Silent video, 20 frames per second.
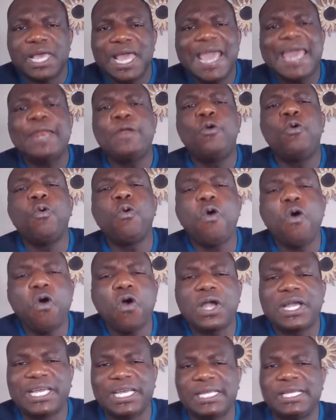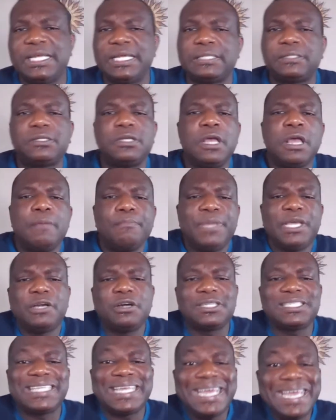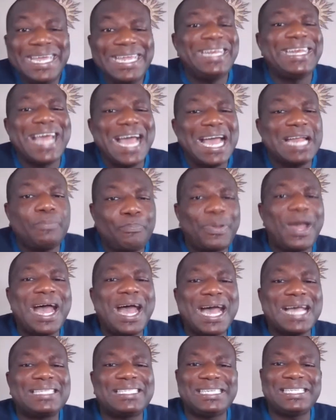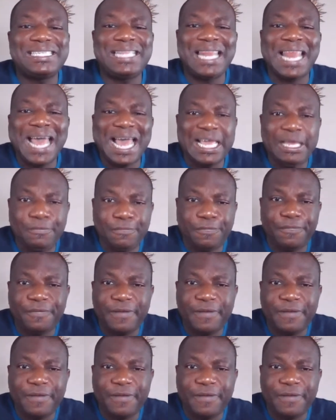and walk in it because in that part is life